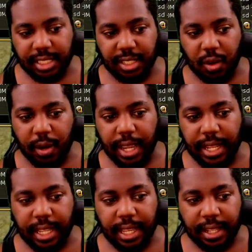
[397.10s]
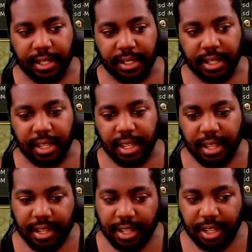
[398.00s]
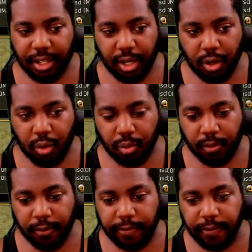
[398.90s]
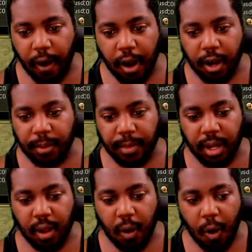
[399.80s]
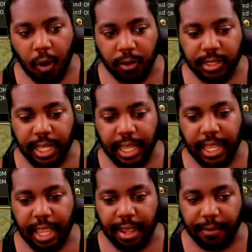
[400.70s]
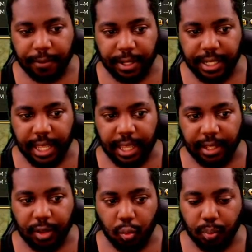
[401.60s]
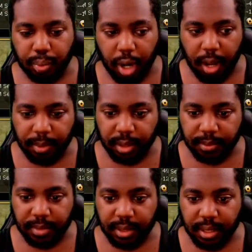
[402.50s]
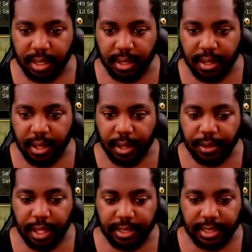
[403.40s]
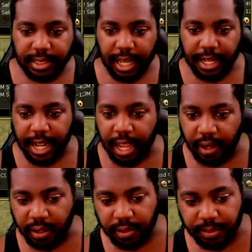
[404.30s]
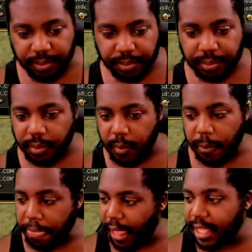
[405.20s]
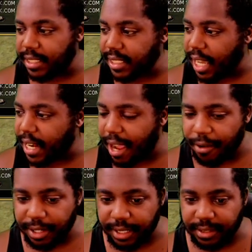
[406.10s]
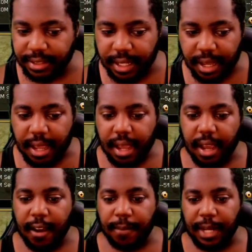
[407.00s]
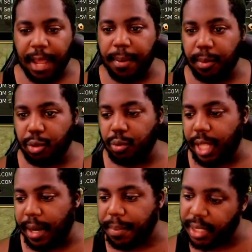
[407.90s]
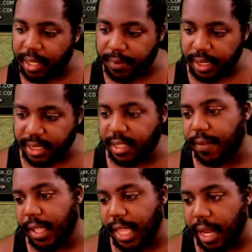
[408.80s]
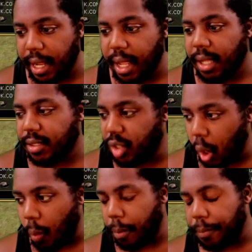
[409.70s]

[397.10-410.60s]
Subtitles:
go ahead and farm all day, every day, no problem. That's just kind of how it is. A lot of people do a lot of P leveling and stuff like that. So